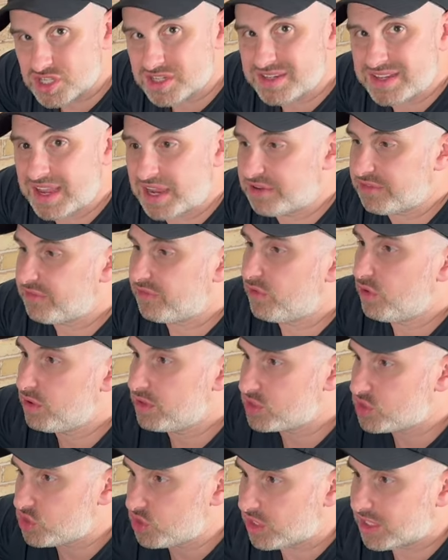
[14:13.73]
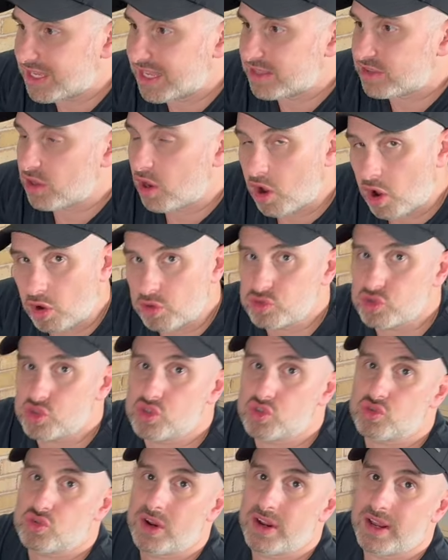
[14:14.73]
it down further so you can get the whole
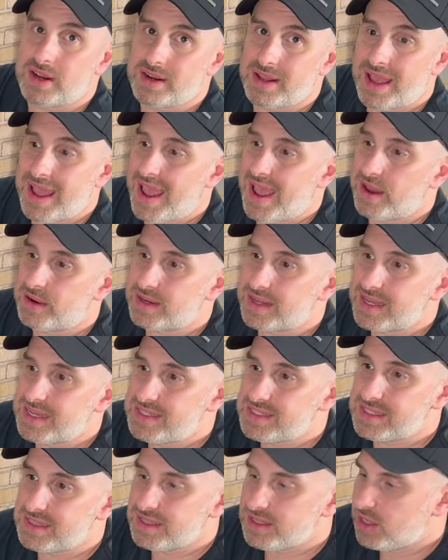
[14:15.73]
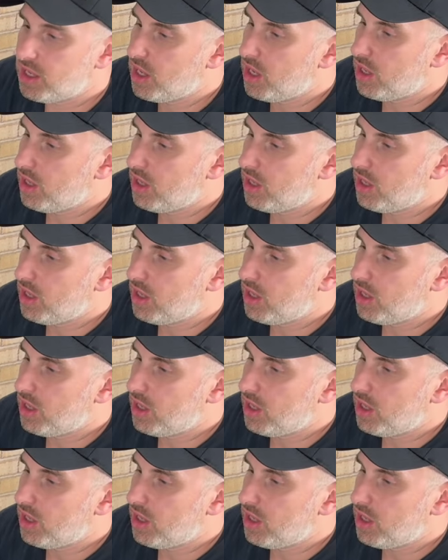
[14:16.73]
strut out easily.